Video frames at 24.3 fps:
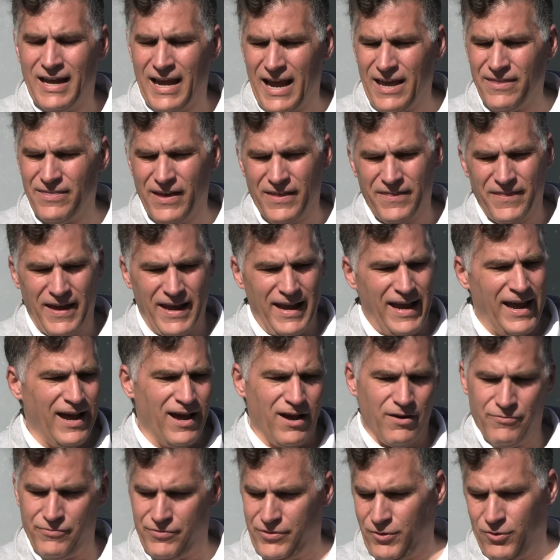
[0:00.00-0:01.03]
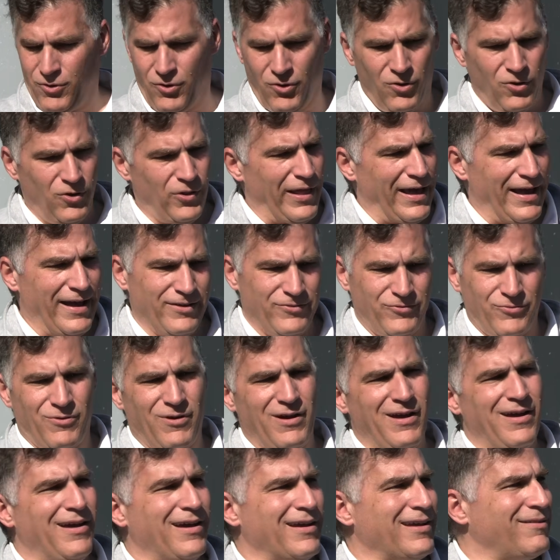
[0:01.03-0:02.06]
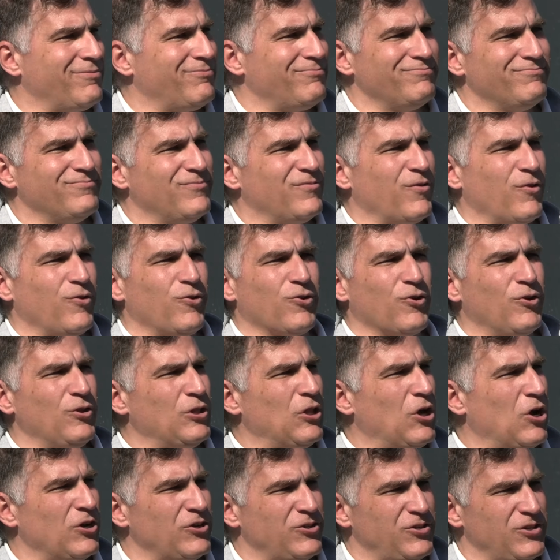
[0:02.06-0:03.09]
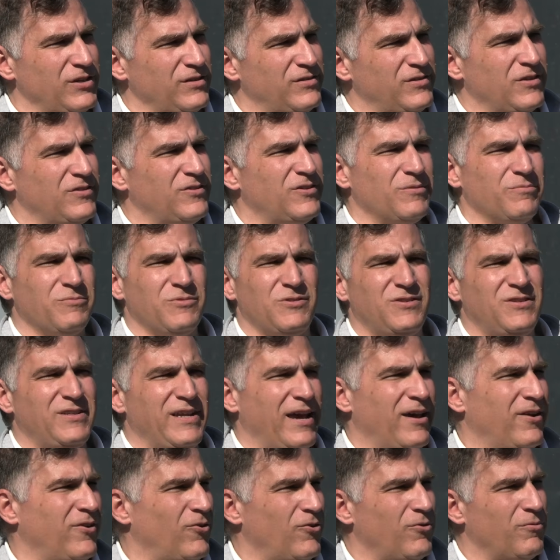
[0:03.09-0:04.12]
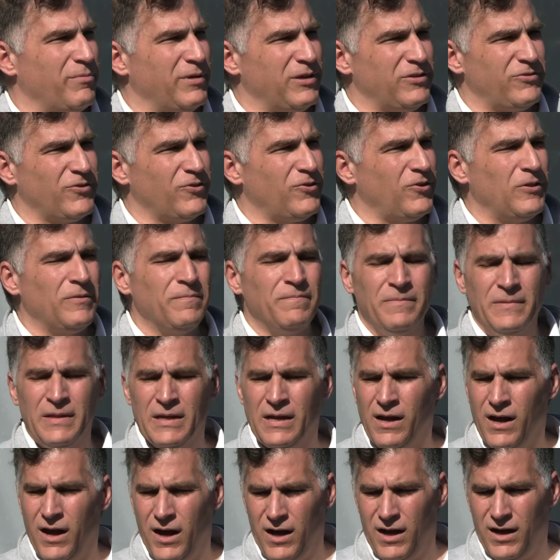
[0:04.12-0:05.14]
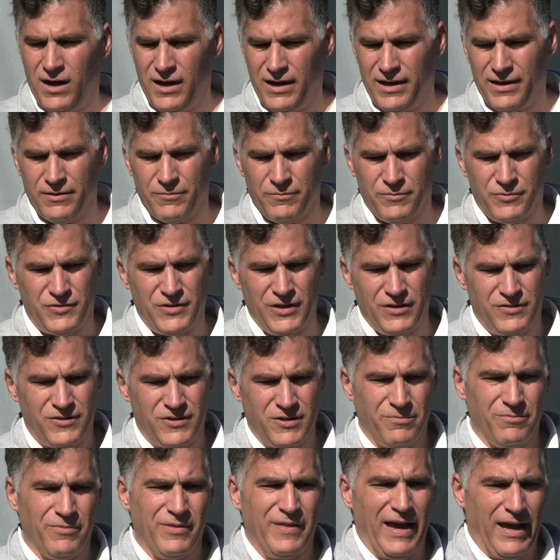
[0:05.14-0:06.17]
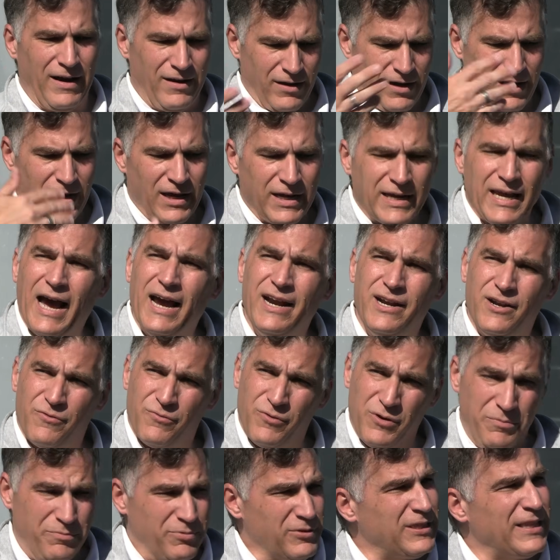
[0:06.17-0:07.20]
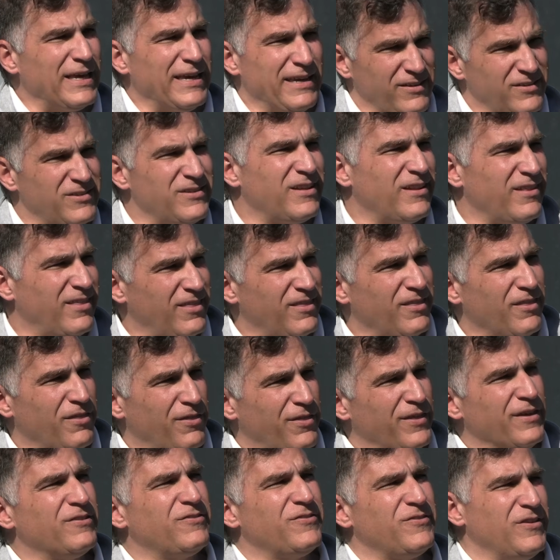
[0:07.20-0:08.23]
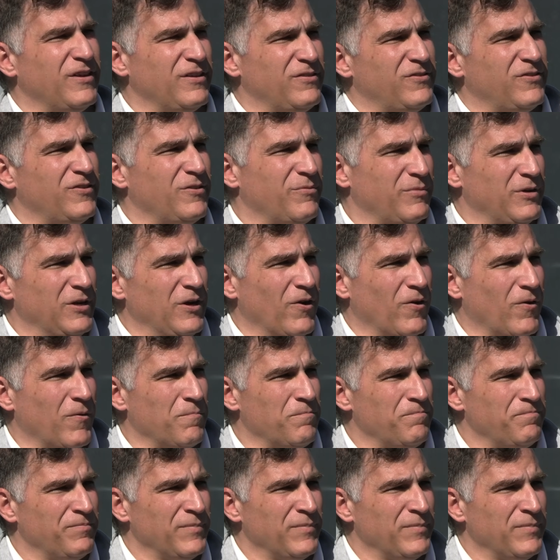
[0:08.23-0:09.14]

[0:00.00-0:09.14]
And then they have the whole ASROC vertical launching system, standard missile system that kind of replaced this system here.